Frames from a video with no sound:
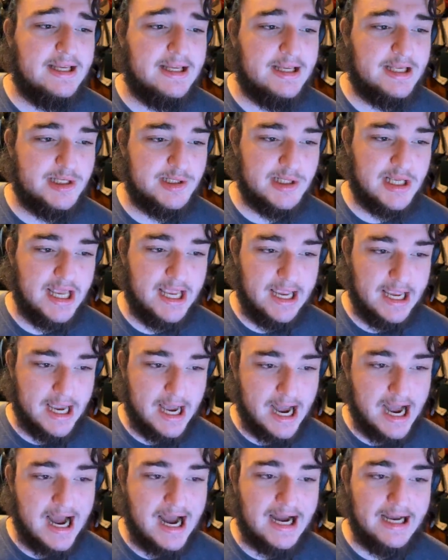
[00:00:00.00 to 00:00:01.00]
is a
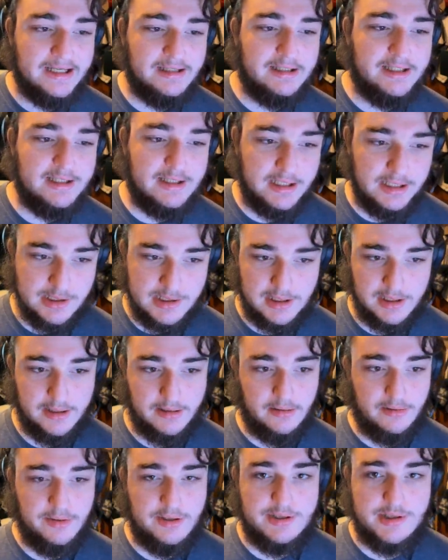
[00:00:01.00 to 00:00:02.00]
highly
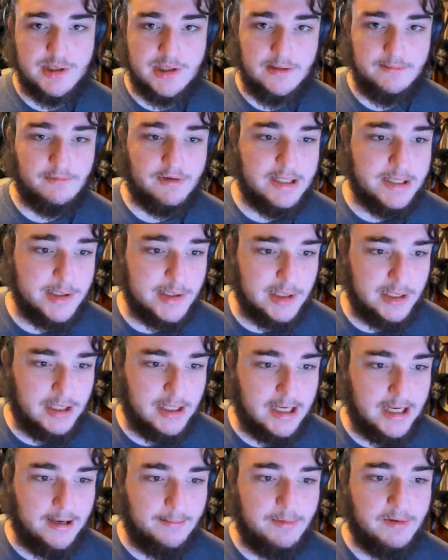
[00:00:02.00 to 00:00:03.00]
detailed sim racing
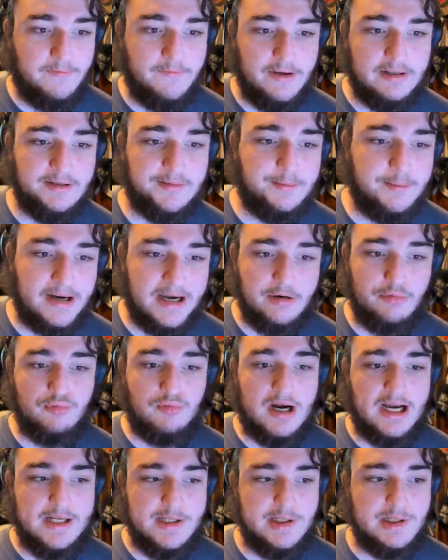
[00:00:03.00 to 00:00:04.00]
game developed by
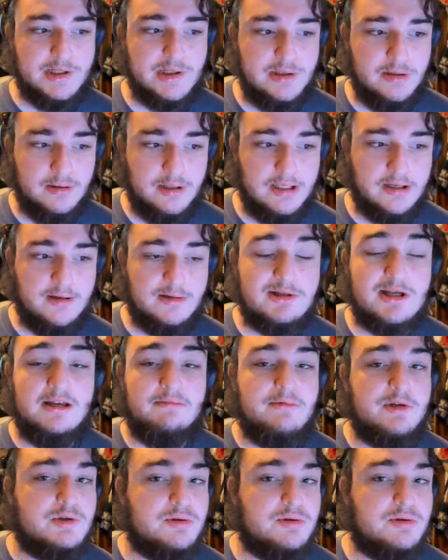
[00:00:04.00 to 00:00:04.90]
Ryza Studios and was